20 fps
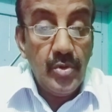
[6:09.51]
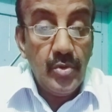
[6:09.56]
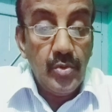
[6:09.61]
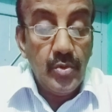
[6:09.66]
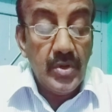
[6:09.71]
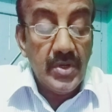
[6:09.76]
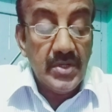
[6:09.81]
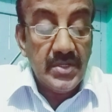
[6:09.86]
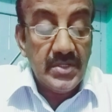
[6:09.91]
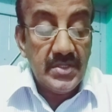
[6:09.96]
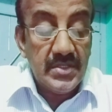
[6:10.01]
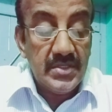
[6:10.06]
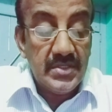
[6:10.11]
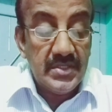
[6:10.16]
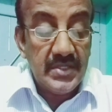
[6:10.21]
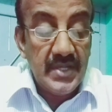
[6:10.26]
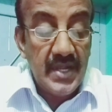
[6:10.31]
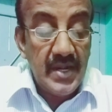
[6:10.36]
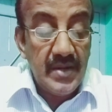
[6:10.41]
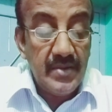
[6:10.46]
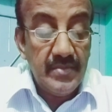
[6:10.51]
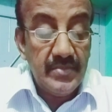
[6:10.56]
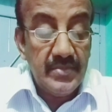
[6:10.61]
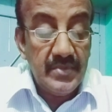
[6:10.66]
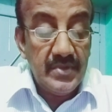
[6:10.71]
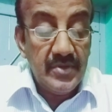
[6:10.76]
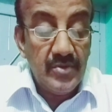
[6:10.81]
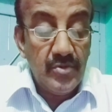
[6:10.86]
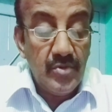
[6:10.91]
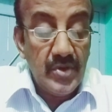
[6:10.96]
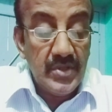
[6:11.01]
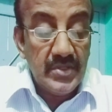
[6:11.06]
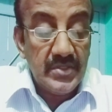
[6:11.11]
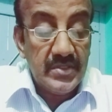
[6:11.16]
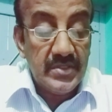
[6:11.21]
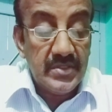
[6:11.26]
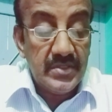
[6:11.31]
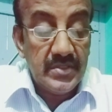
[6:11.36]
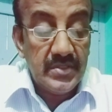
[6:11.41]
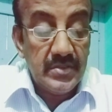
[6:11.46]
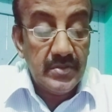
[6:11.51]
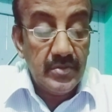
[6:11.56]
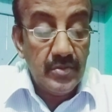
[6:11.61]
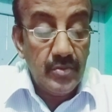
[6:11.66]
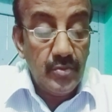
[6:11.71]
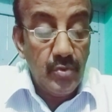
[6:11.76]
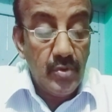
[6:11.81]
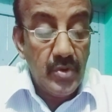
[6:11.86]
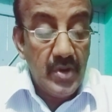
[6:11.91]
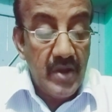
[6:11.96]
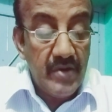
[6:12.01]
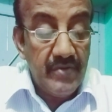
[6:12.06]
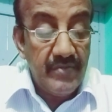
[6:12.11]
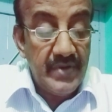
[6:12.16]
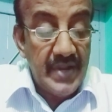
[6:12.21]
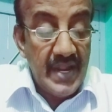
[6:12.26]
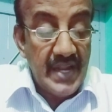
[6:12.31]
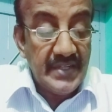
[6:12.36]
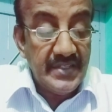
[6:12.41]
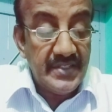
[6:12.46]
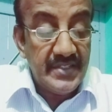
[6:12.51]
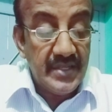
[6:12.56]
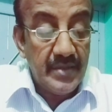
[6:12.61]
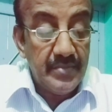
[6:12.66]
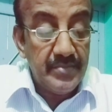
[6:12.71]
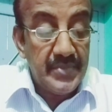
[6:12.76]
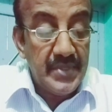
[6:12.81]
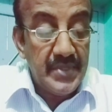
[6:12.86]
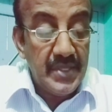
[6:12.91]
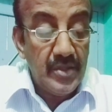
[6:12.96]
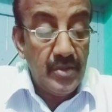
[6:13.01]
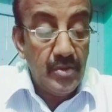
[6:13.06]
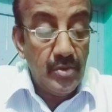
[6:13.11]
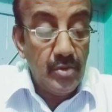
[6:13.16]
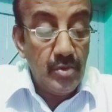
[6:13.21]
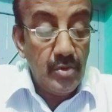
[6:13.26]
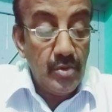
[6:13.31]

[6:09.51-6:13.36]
but some who have done something